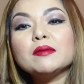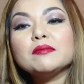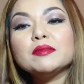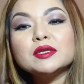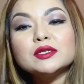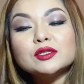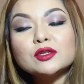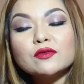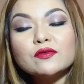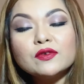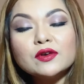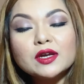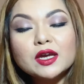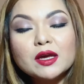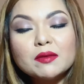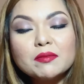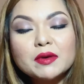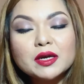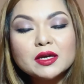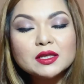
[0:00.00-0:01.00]
please don't
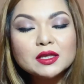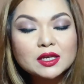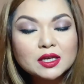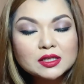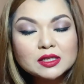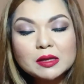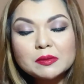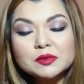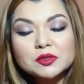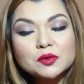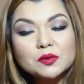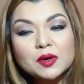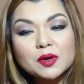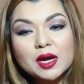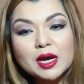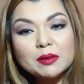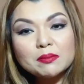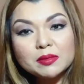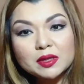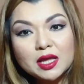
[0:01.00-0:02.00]
forget by click
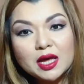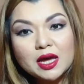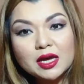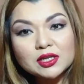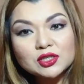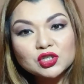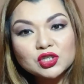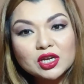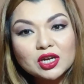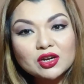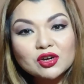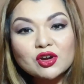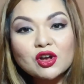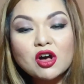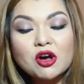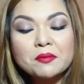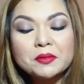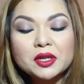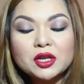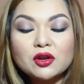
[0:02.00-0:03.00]
subscribe, like, share,
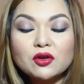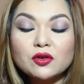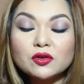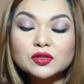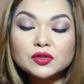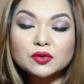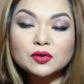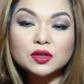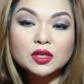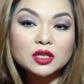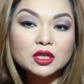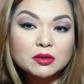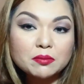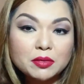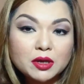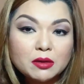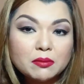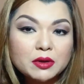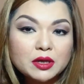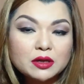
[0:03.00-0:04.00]
comment, and also click the
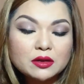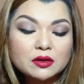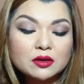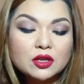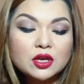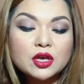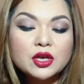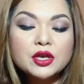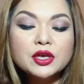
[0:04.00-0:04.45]
bell button